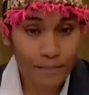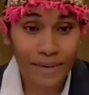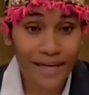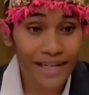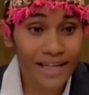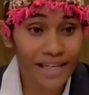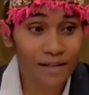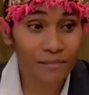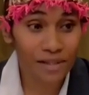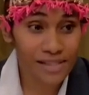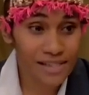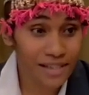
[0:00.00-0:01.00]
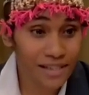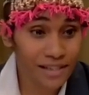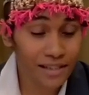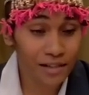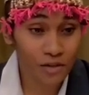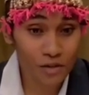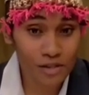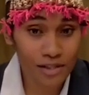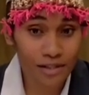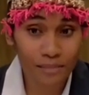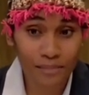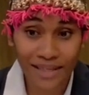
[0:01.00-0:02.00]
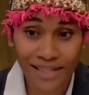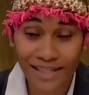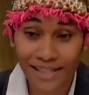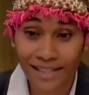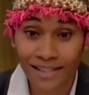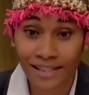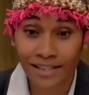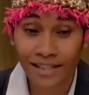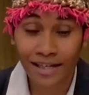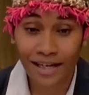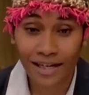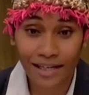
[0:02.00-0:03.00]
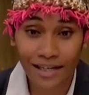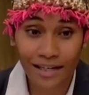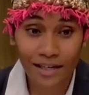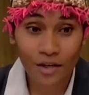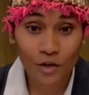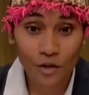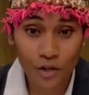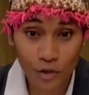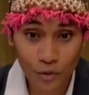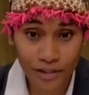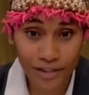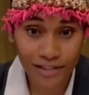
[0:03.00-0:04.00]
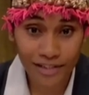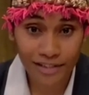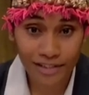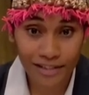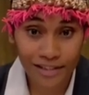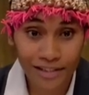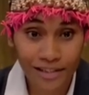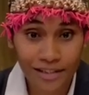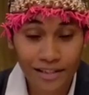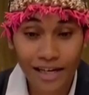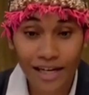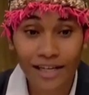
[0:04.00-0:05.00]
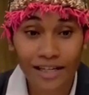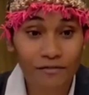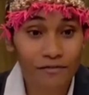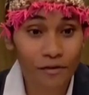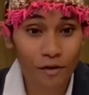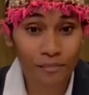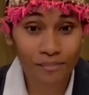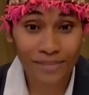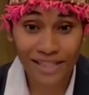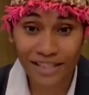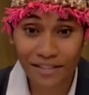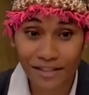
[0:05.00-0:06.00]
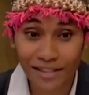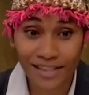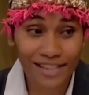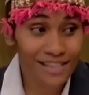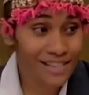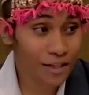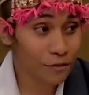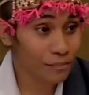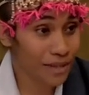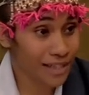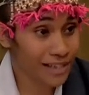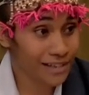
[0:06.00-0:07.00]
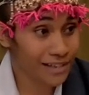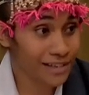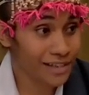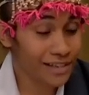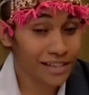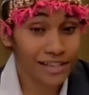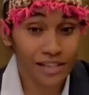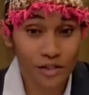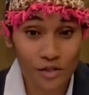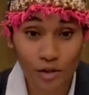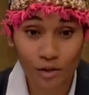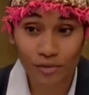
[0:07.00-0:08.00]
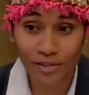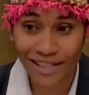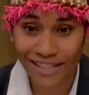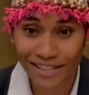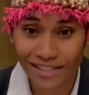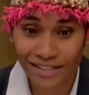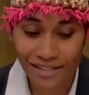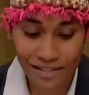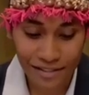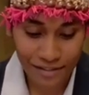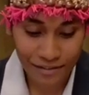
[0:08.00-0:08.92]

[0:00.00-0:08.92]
My name is Cynthia Rosa Barianga Haka Houniuhi. I am from Makira and South Malaita in the Solomon Islands.